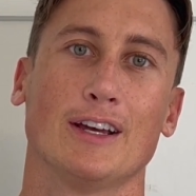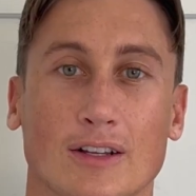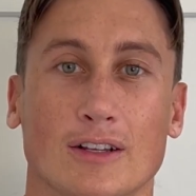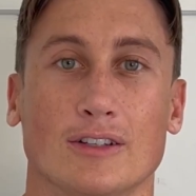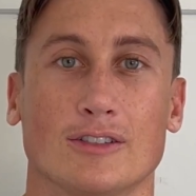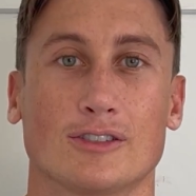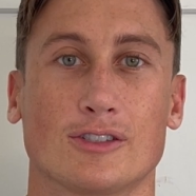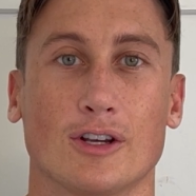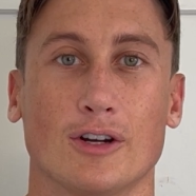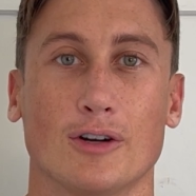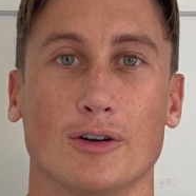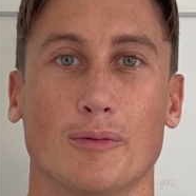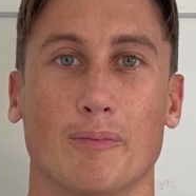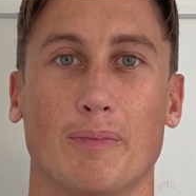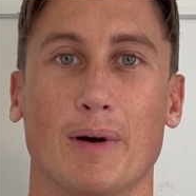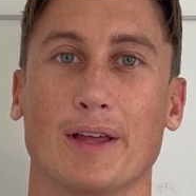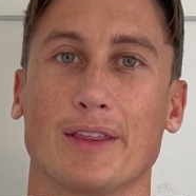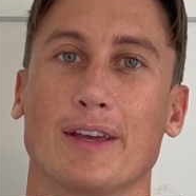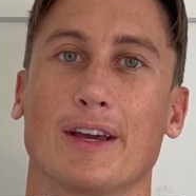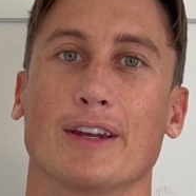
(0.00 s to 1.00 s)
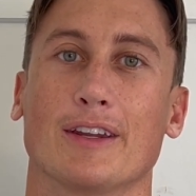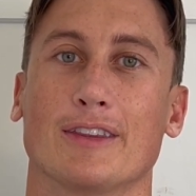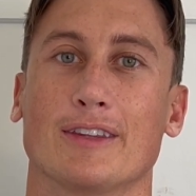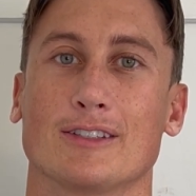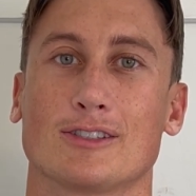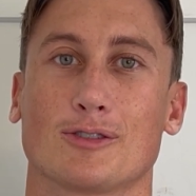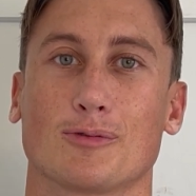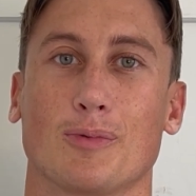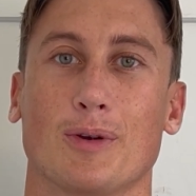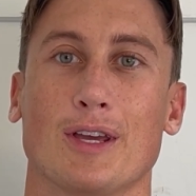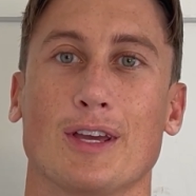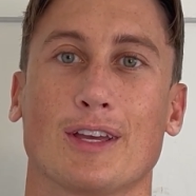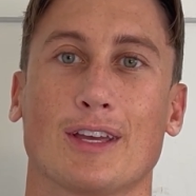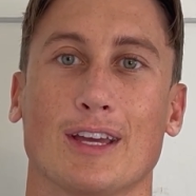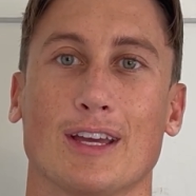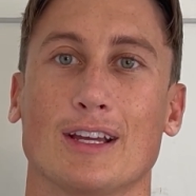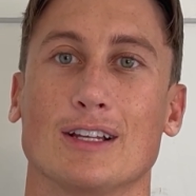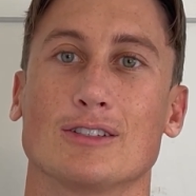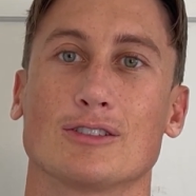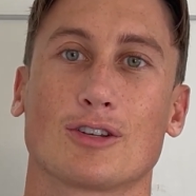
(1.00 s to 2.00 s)
So by the end of this week,
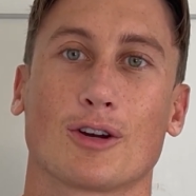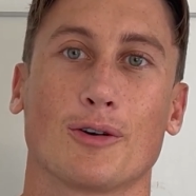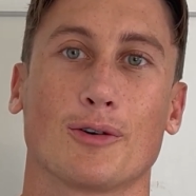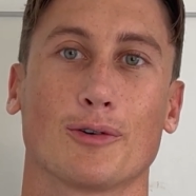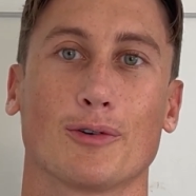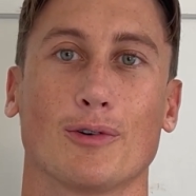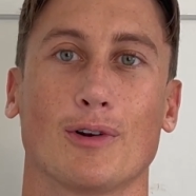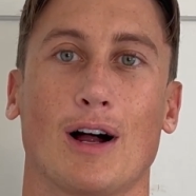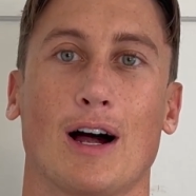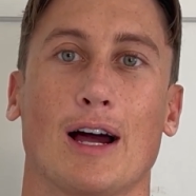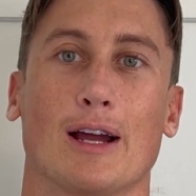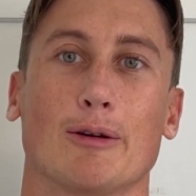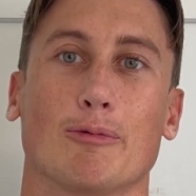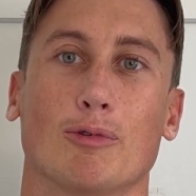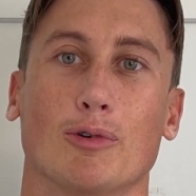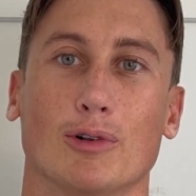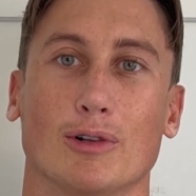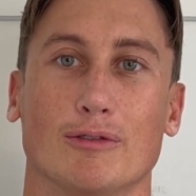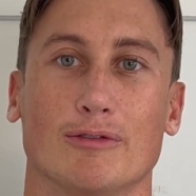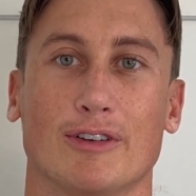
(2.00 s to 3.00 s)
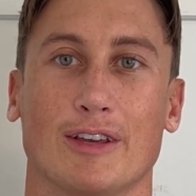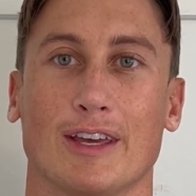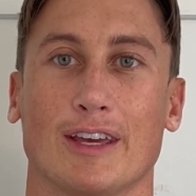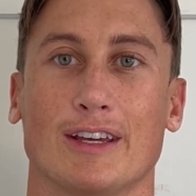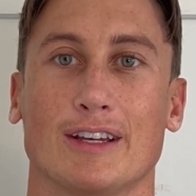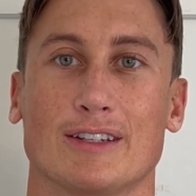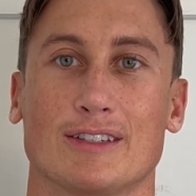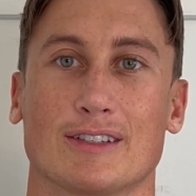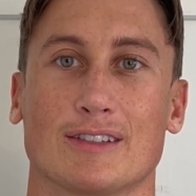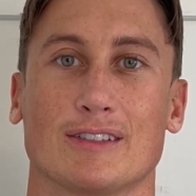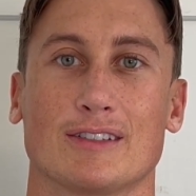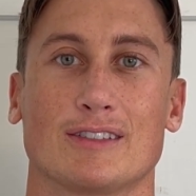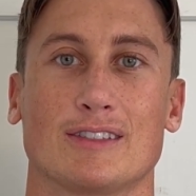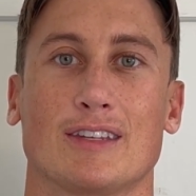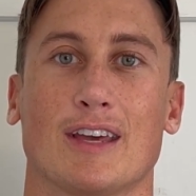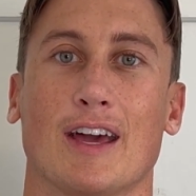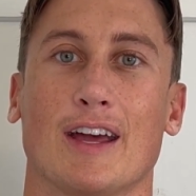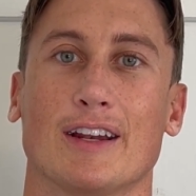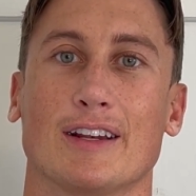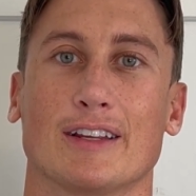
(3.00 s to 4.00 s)
in total, I will have hit
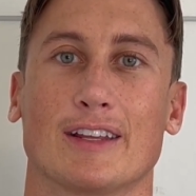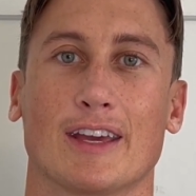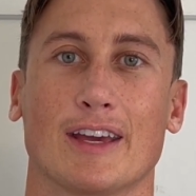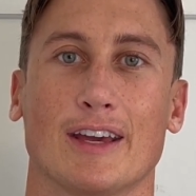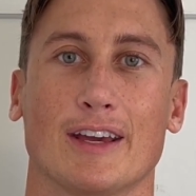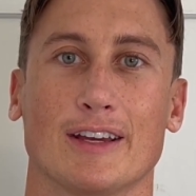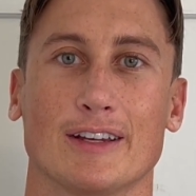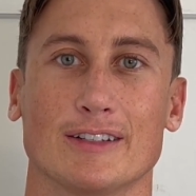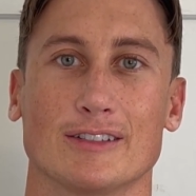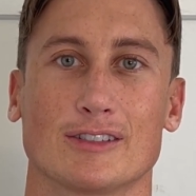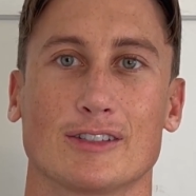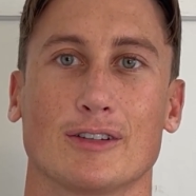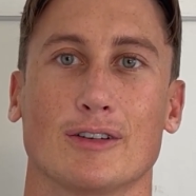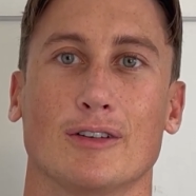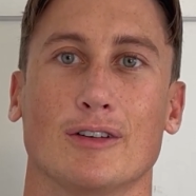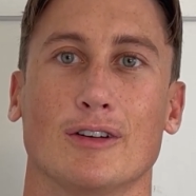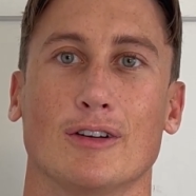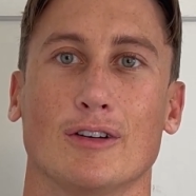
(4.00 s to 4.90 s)
10Ks